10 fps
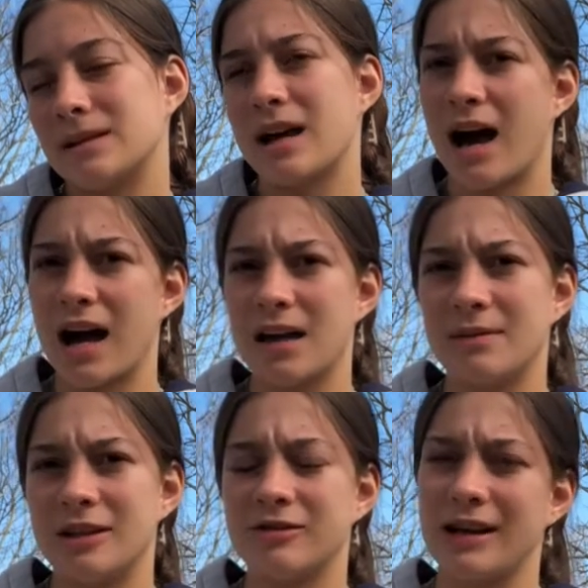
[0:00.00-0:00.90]
time and
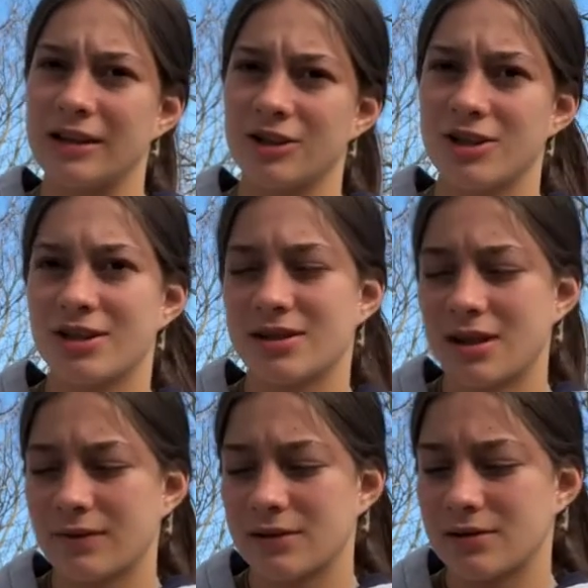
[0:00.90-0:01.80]
you know energy and
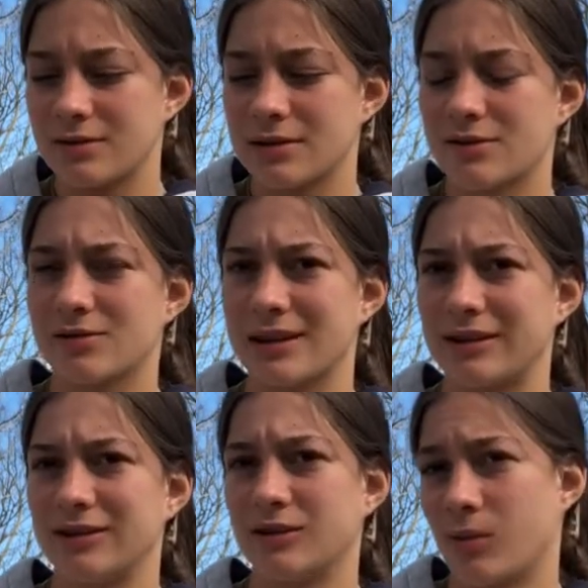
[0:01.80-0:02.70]
stuff into it, so it's like
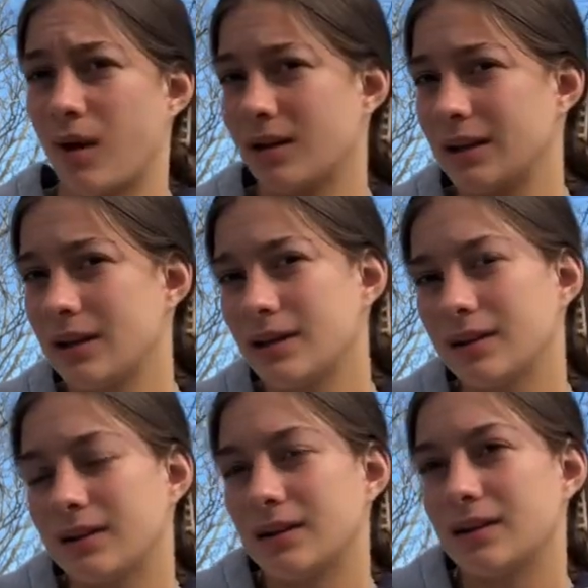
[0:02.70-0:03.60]
good quality.
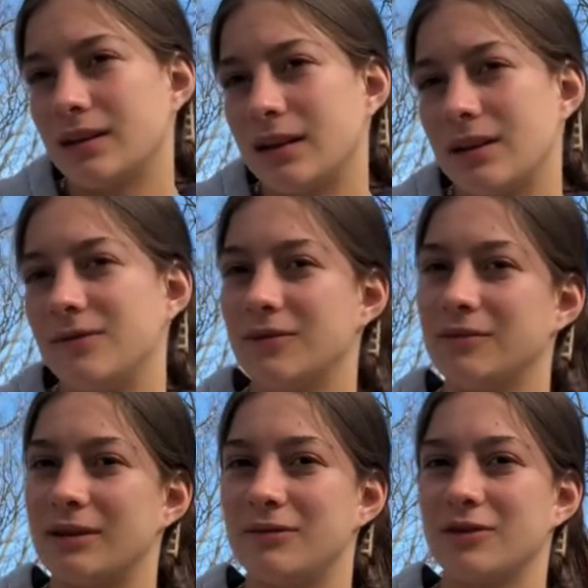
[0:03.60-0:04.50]
If you
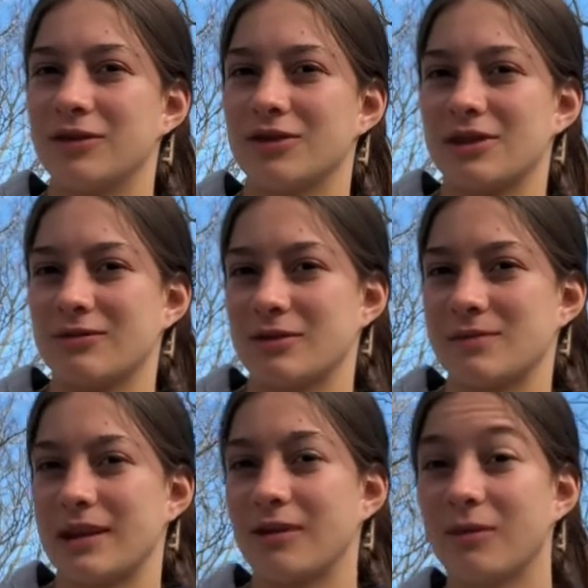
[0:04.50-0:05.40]
if you understand what I'm
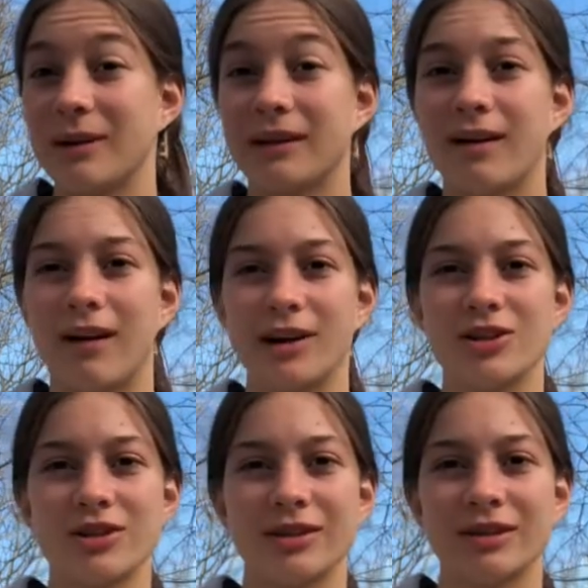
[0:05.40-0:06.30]
saying. Oh my
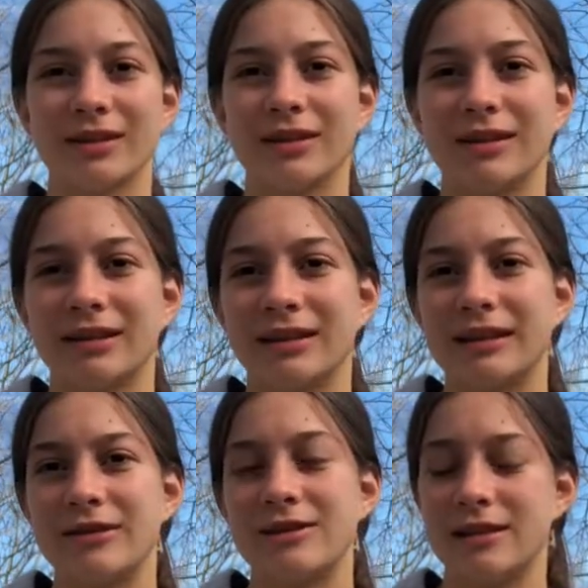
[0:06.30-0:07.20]
gosh.
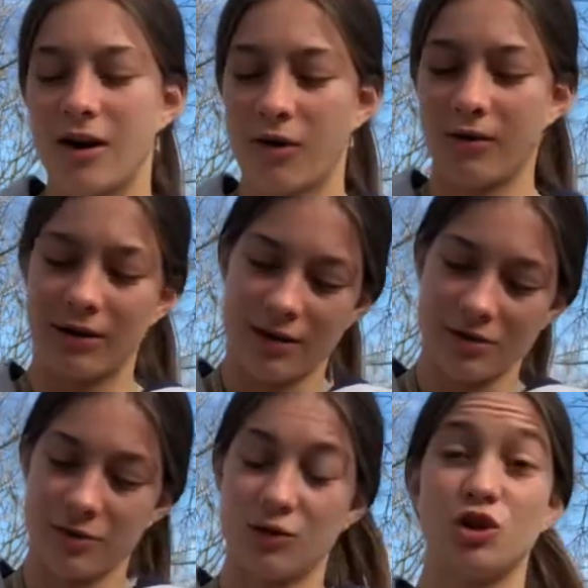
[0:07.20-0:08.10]
Can you see? Oh,
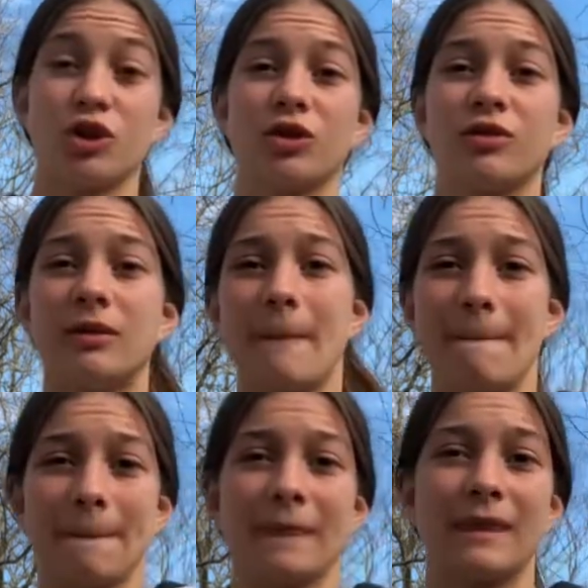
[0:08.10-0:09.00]
also journal
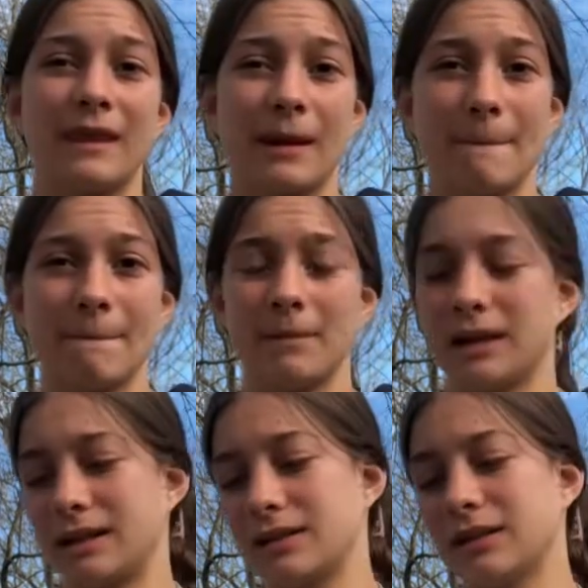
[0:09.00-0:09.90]

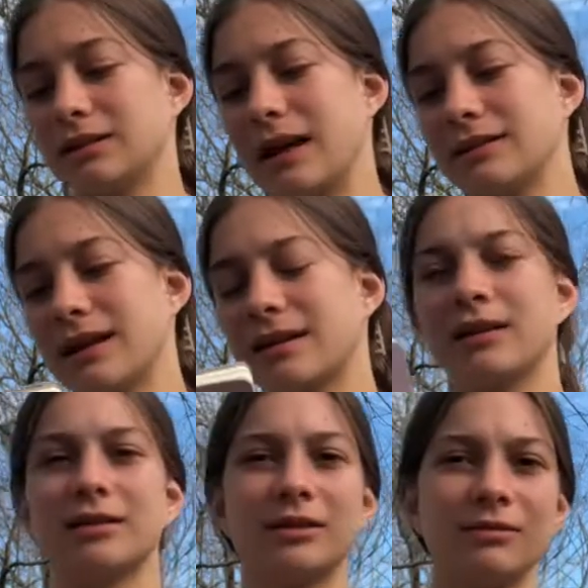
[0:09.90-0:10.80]
like a lilac
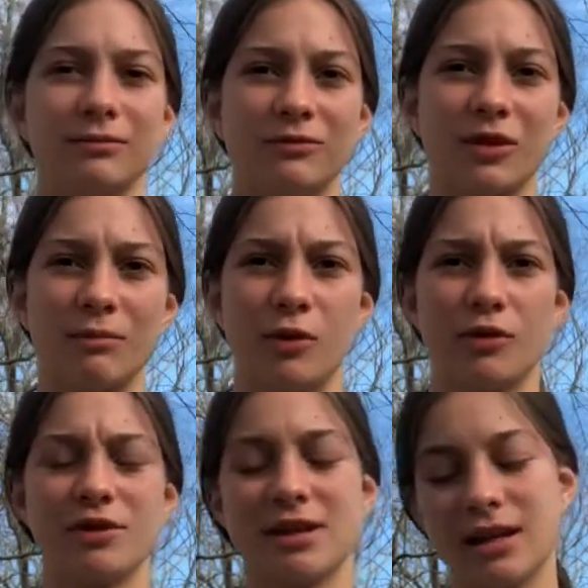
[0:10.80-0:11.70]
color from
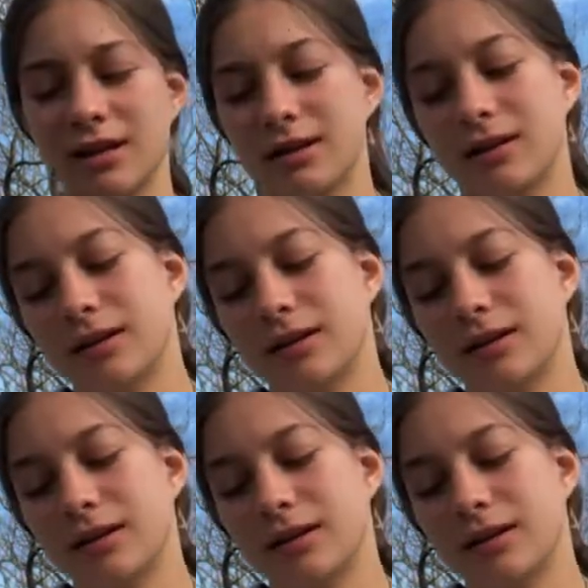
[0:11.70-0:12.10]
Moleskine.